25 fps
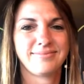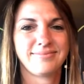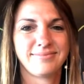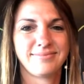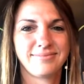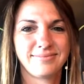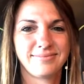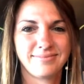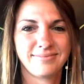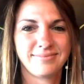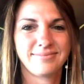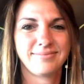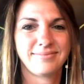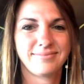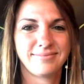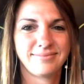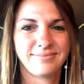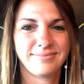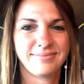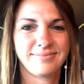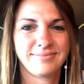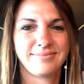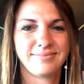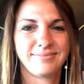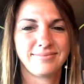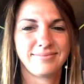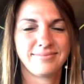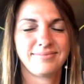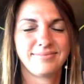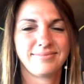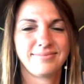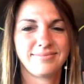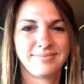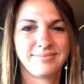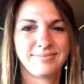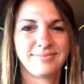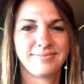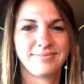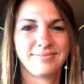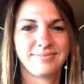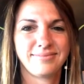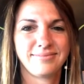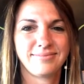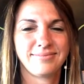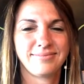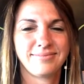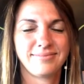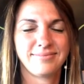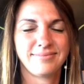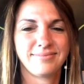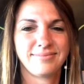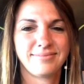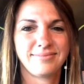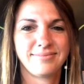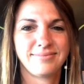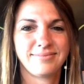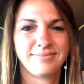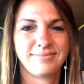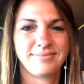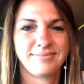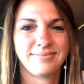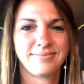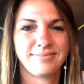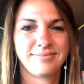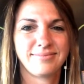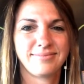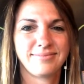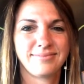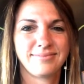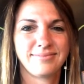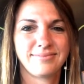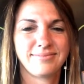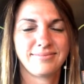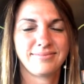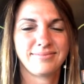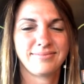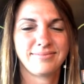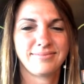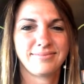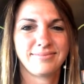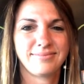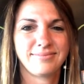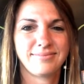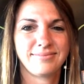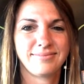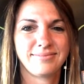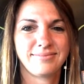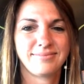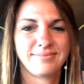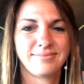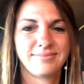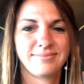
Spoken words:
The person shown says nothing.